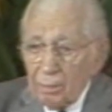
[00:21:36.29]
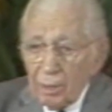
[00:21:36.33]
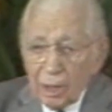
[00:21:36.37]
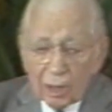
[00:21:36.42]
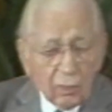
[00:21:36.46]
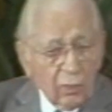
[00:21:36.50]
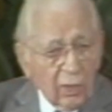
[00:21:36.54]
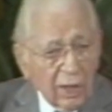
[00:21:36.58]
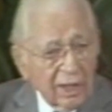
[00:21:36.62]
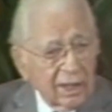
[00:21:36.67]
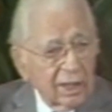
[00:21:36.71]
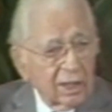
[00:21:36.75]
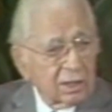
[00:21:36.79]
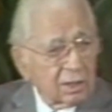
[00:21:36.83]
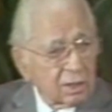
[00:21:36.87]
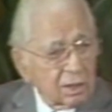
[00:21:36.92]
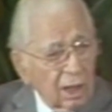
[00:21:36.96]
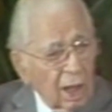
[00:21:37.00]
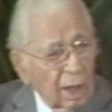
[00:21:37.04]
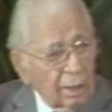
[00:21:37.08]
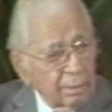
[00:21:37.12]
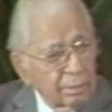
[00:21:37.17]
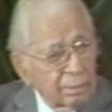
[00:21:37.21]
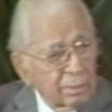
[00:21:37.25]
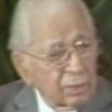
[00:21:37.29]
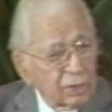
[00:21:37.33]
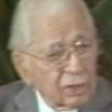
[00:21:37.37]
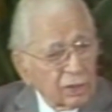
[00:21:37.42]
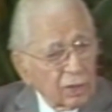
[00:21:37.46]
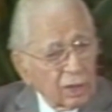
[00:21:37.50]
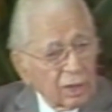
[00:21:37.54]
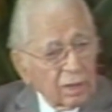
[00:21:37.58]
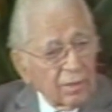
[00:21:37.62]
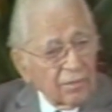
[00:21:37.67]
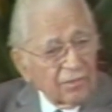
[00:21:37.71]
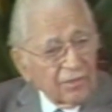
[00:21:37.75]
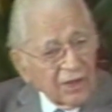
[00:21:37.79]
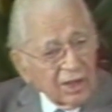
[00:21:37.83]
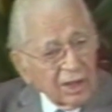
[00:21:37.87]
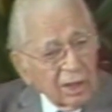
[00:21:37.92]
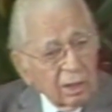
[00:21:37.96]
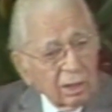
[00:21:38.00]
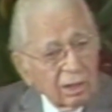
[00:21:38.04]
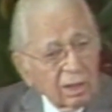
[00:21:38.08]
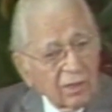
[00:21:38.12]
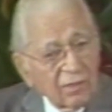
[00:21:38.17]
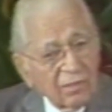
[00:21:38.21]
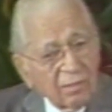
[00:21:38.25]
But when it comes to the
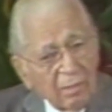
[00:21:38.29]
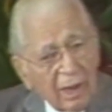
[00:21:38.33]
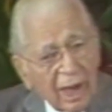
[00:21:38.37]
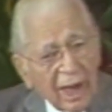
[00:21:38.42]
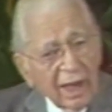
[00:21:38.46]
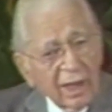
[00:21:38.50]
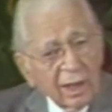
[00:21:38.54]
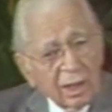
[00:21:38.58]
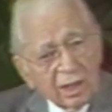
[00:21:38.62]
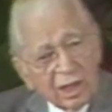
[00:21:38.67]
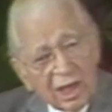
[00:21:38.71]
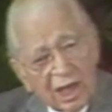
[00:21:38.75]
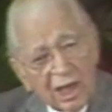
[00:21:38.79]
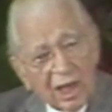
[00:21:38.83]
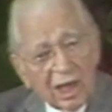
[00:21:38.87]
field of man